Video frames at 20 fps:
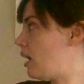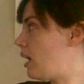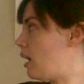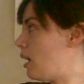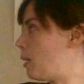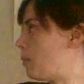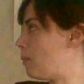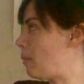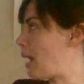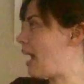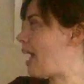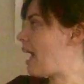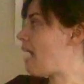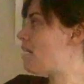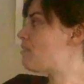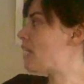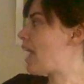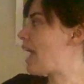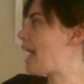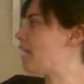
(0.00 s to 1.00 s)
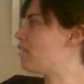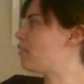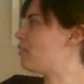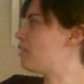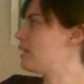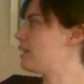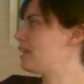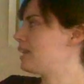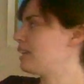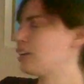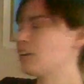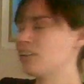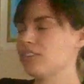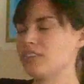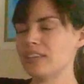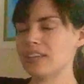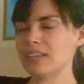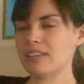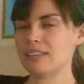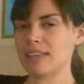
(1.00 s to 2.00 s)
I have egg written here
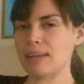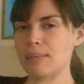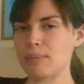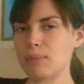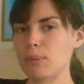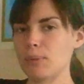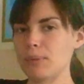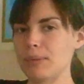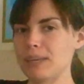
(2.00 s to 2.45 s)
as an example